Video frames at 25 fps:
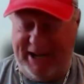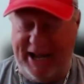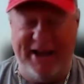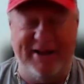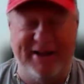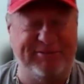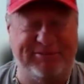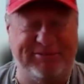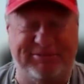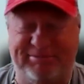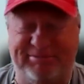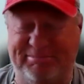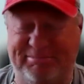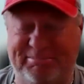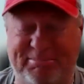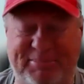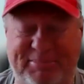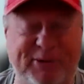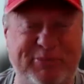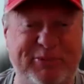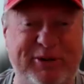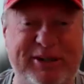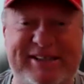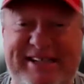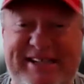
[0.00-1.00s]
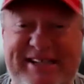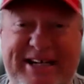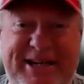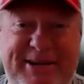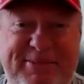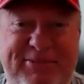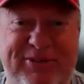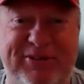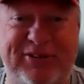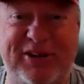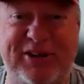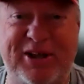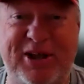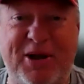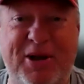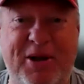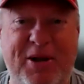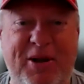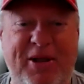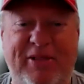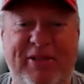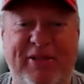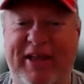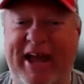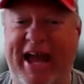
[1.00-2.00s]
I've been with teams.
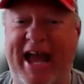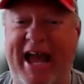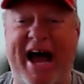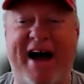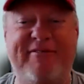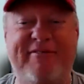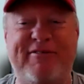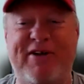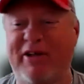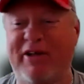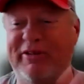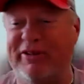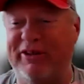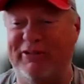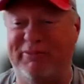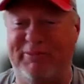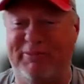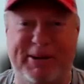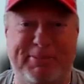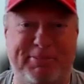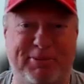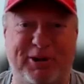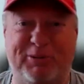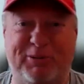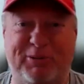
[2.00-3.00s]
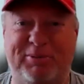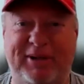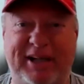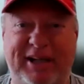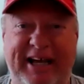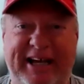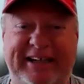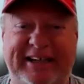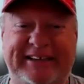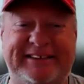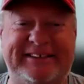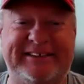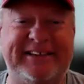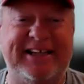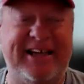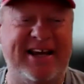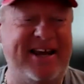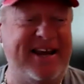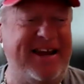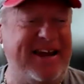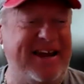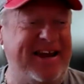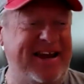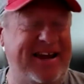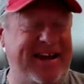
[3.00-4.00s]
They have all these people in place.
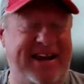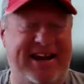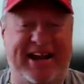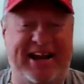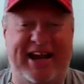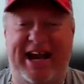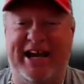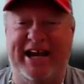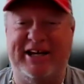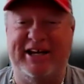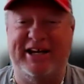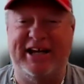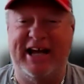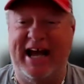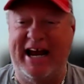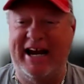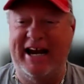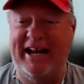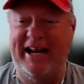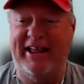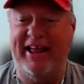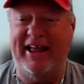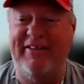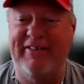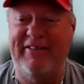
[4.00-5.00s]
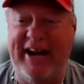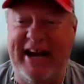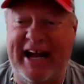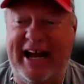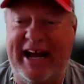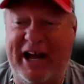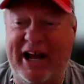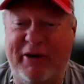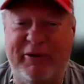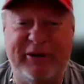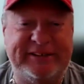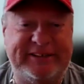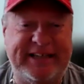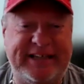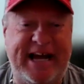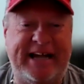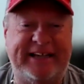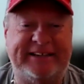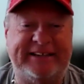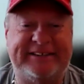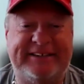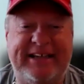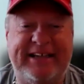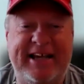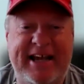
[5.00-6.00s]
And then I always
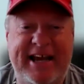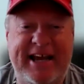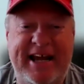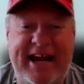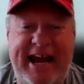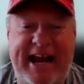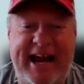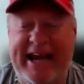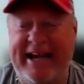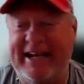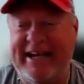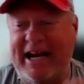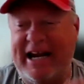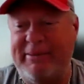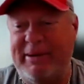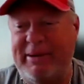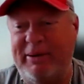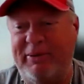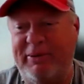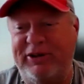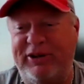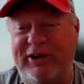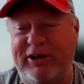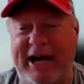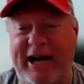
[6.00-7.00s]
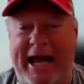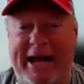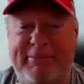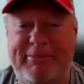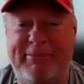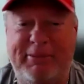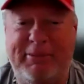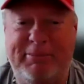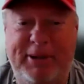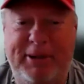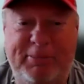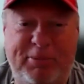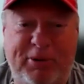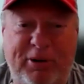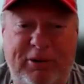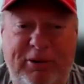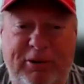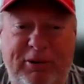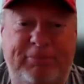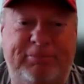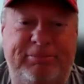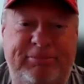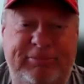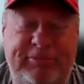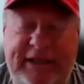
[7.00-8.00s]
ask, hey, can I meet with your admin
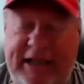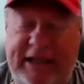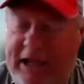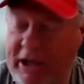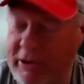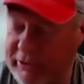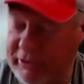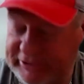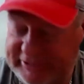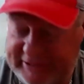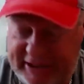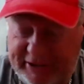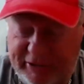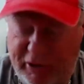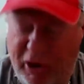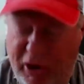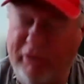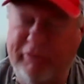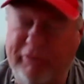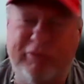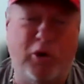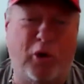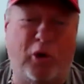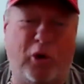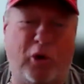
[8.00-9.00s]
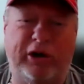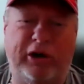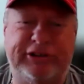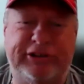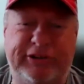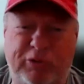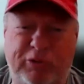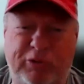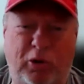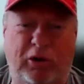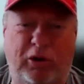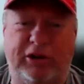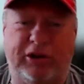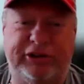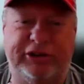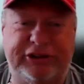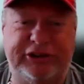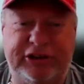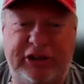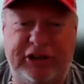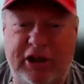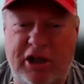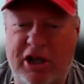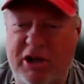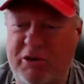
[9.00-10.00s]
people? And they always say, oh, of course, of
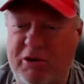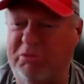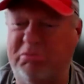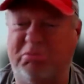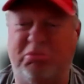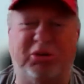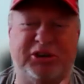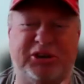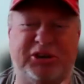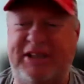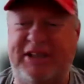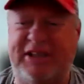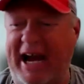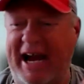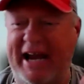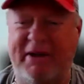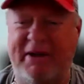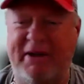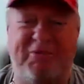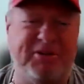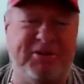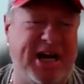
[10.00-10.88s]
course. We're tight.